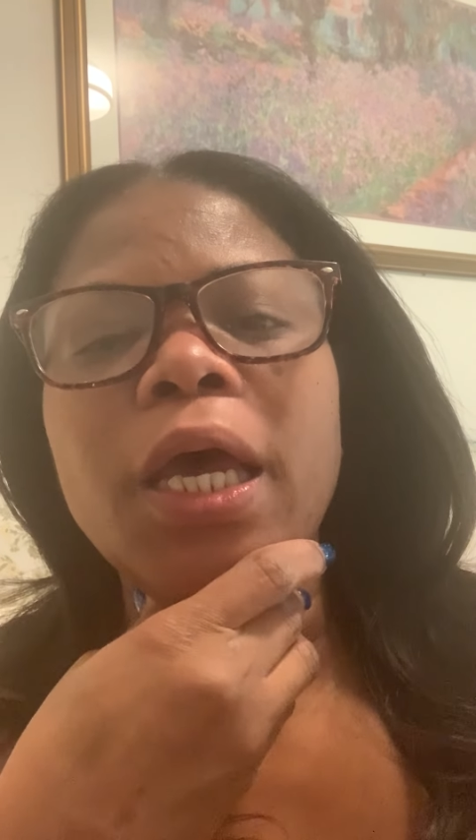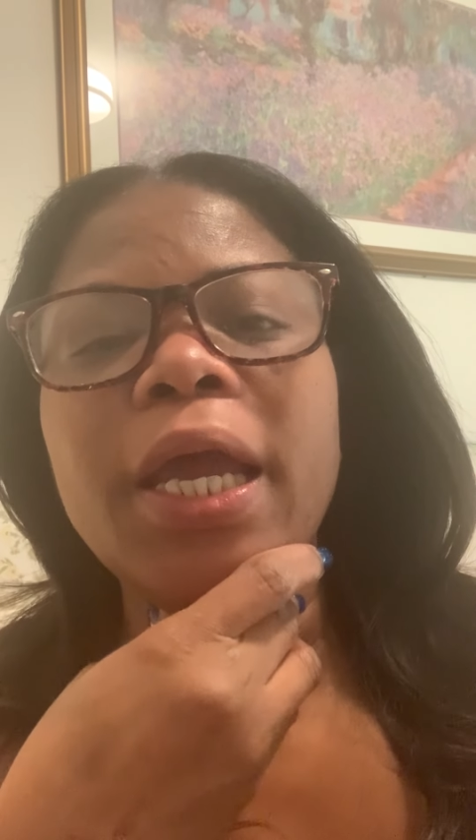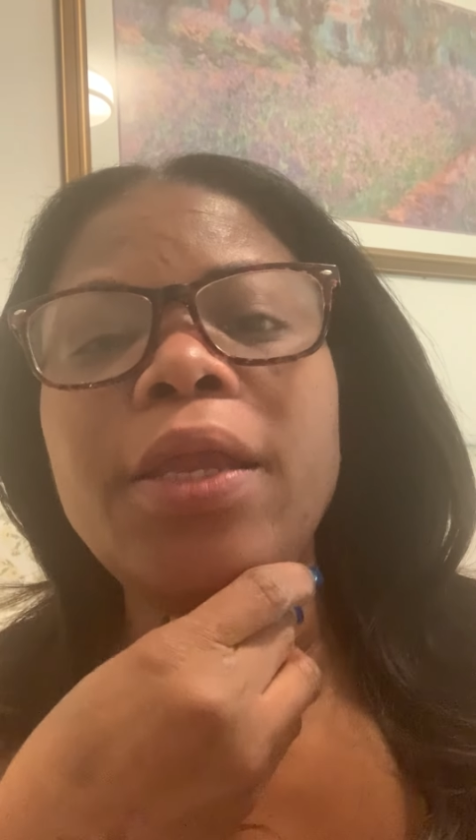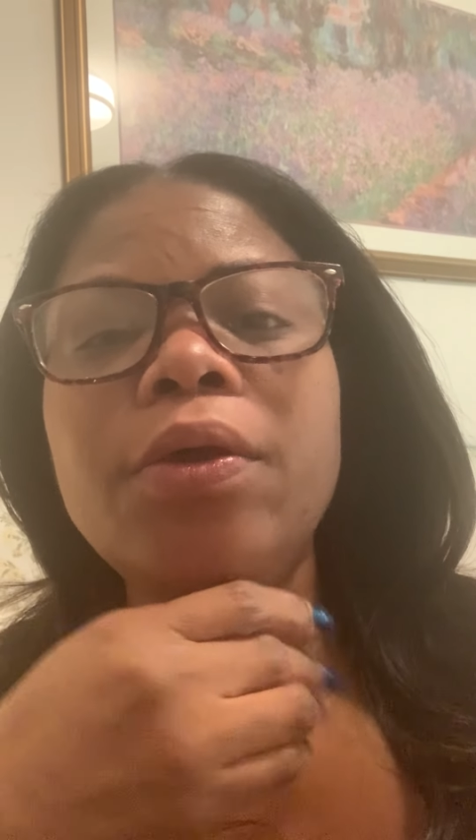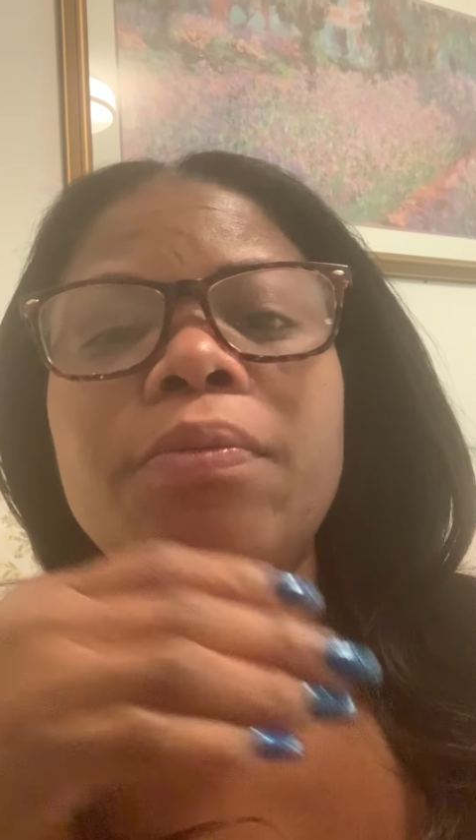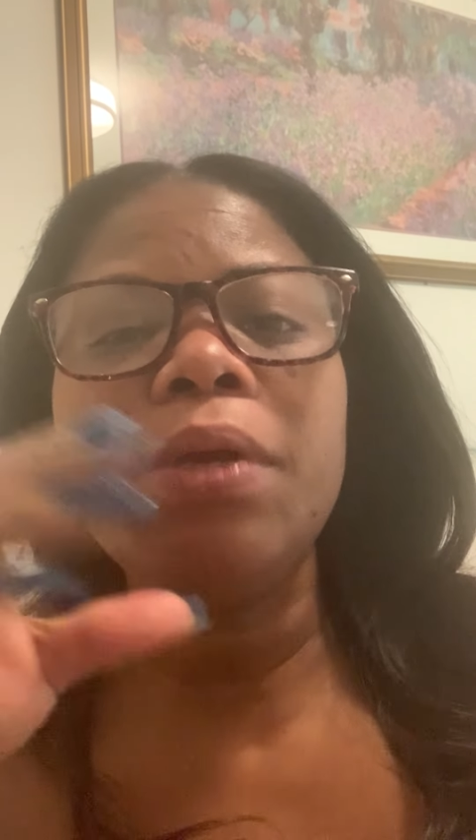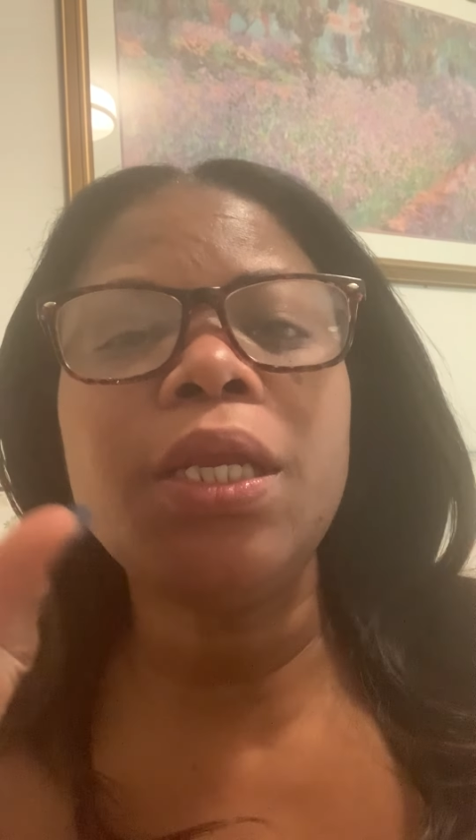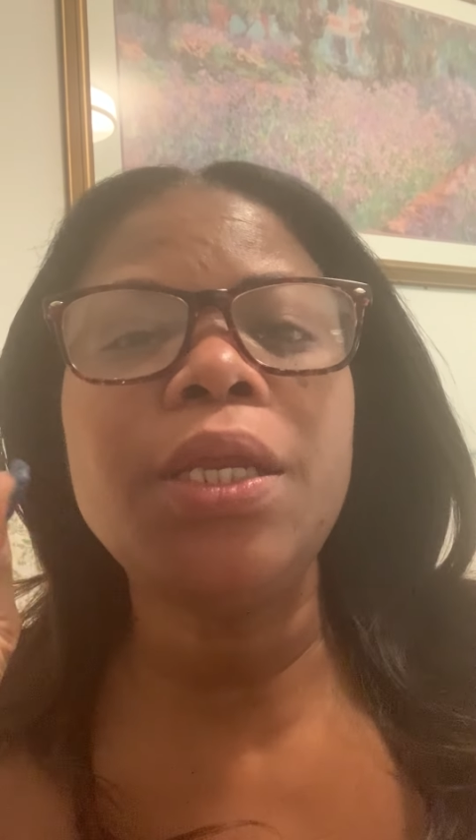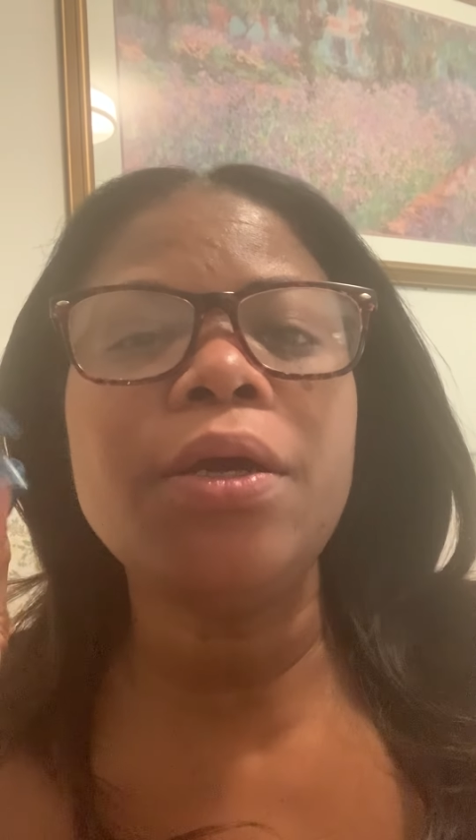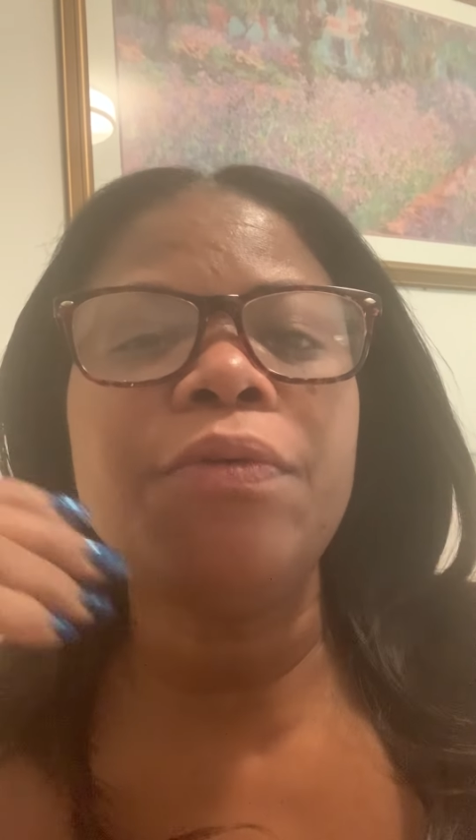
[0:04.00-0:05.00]
I know
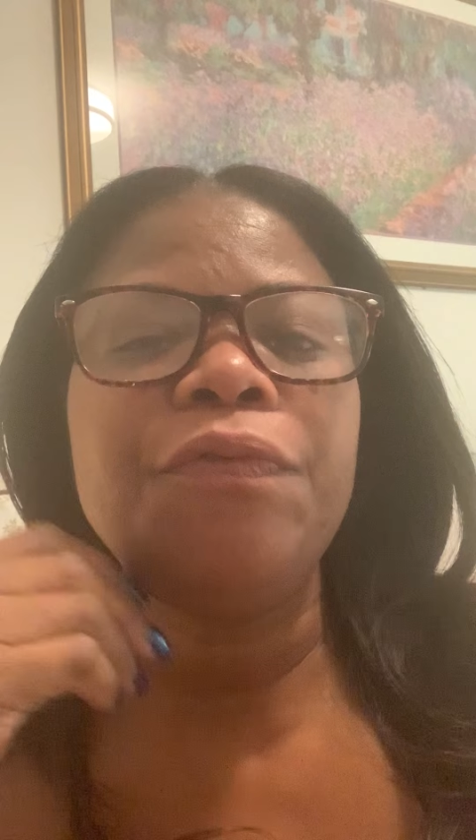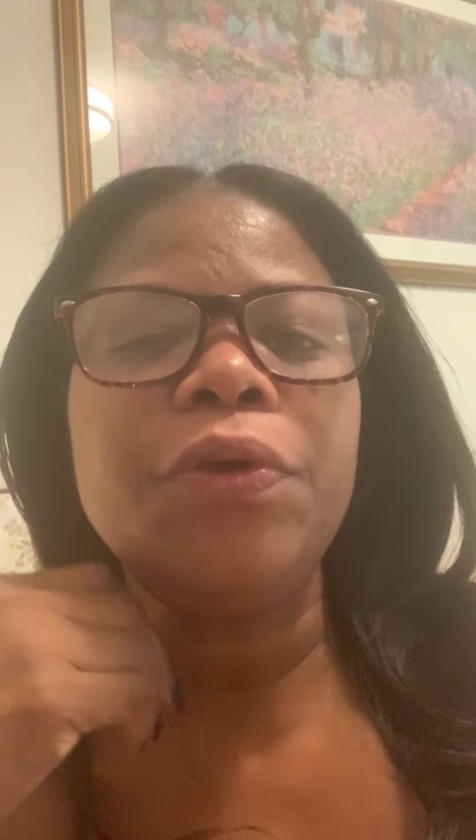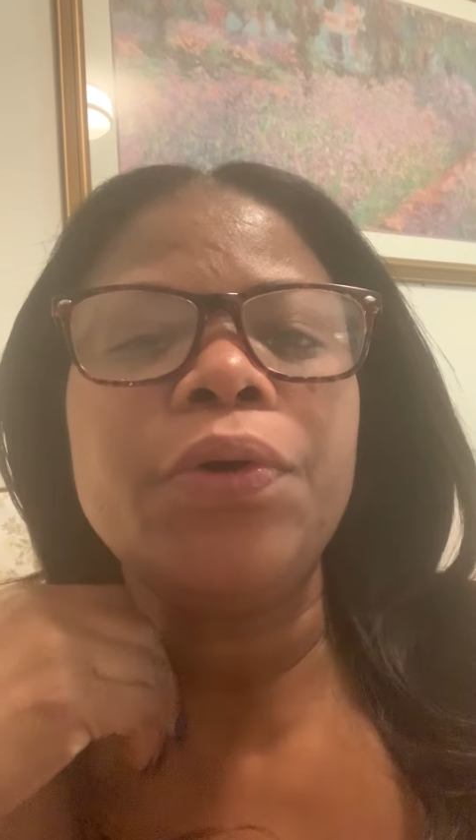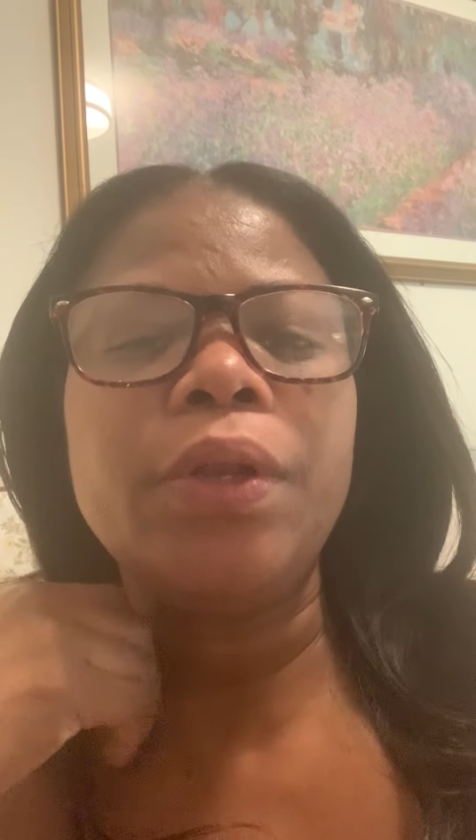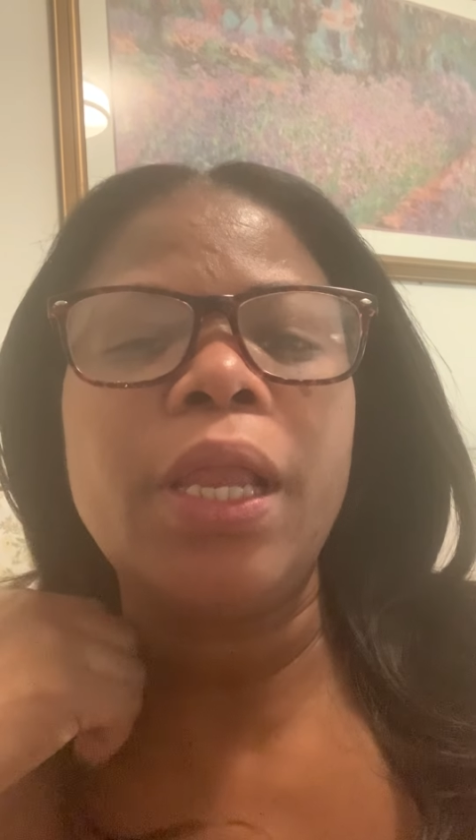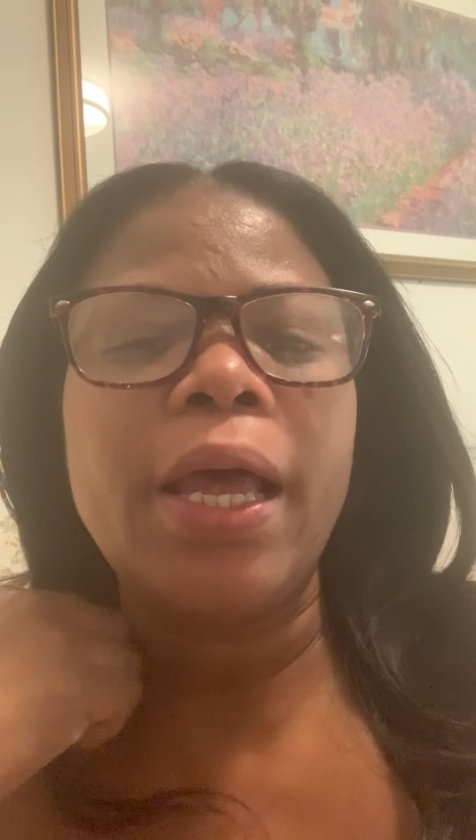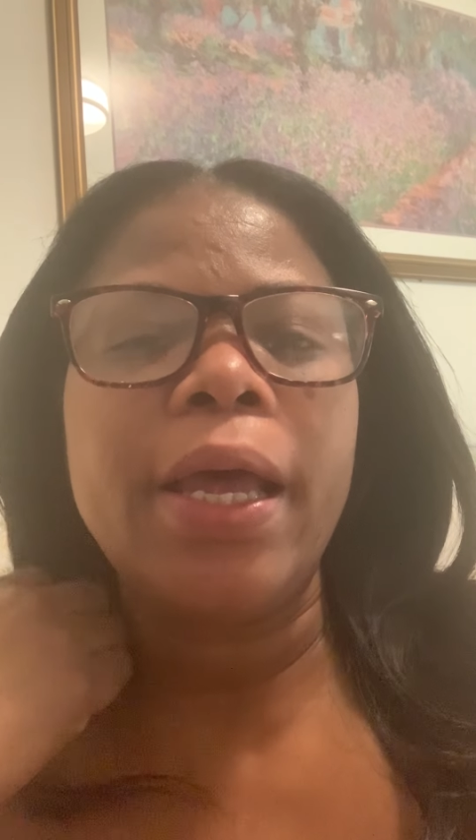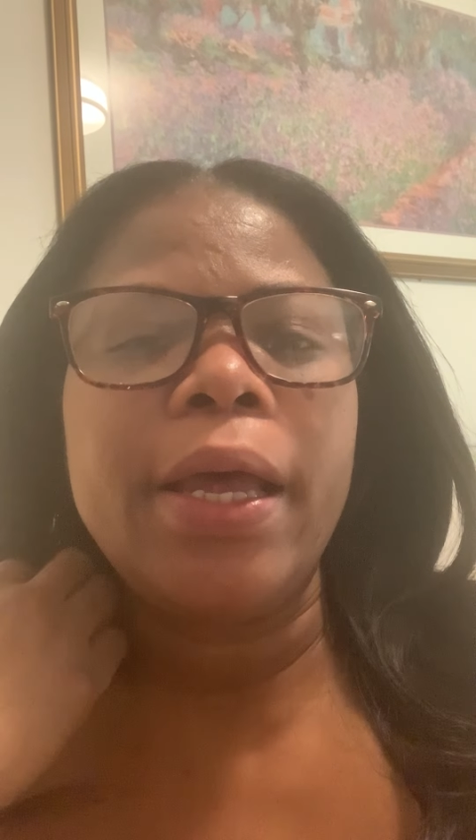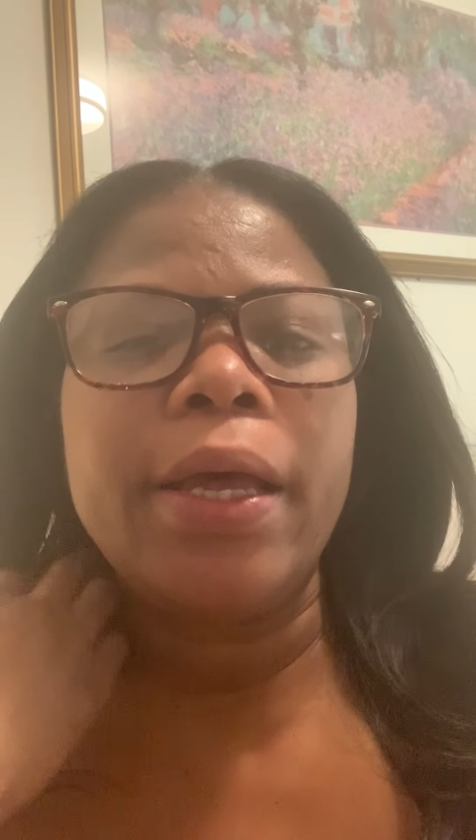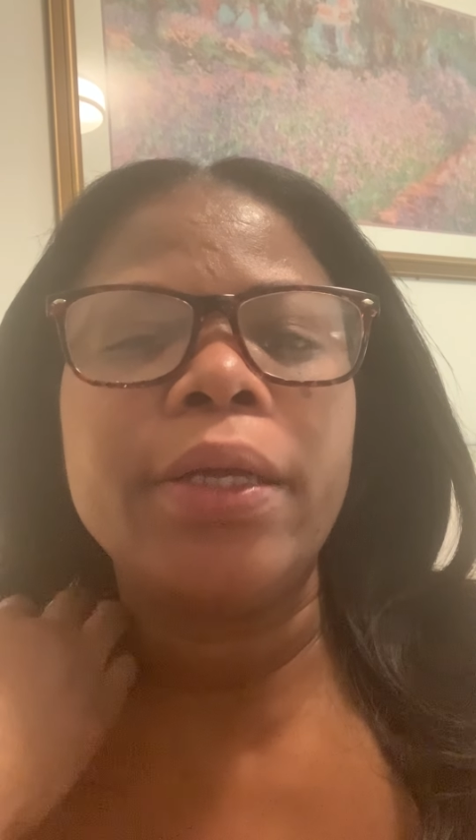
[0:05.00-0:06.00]
many of y'all
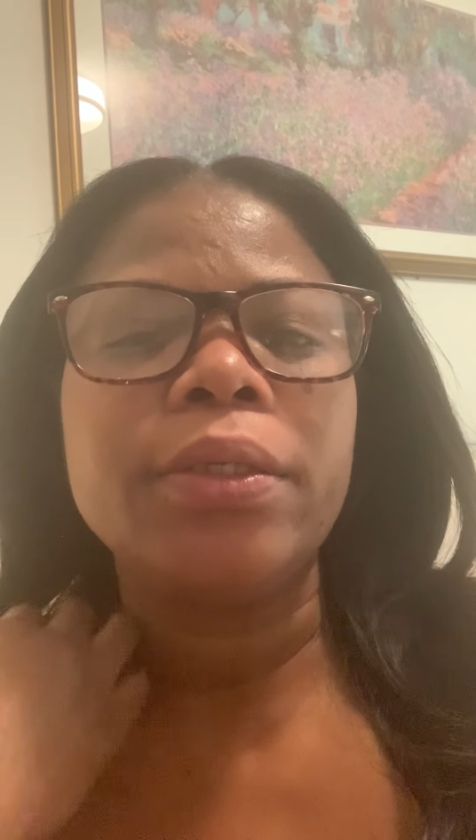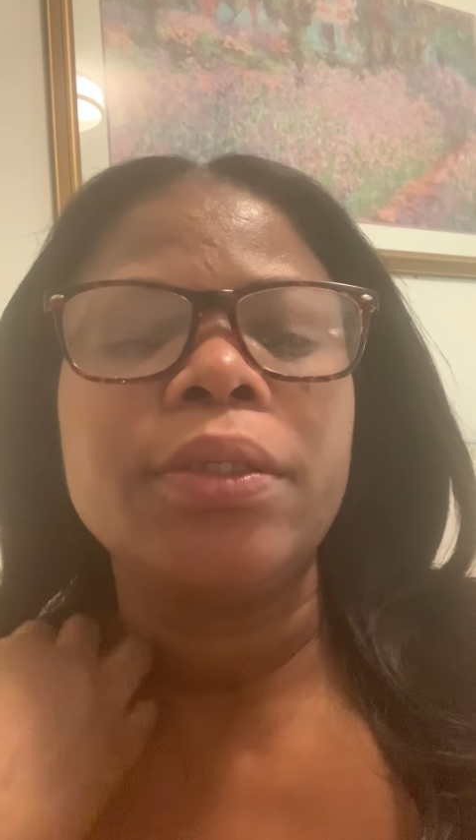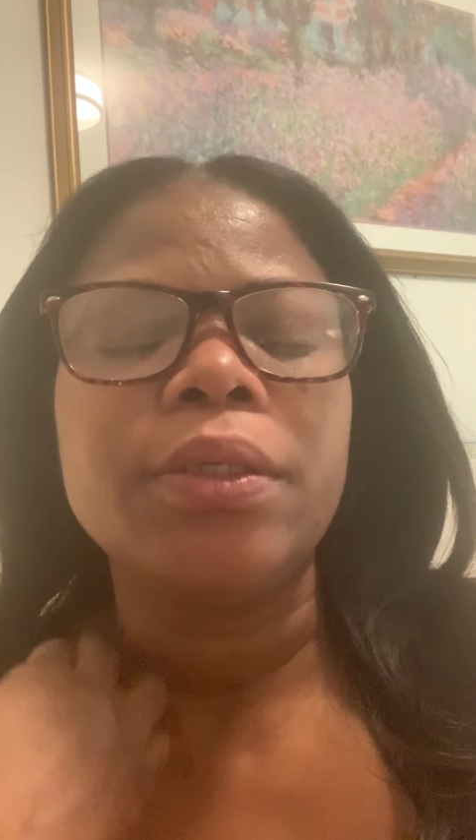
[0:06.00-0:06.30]
are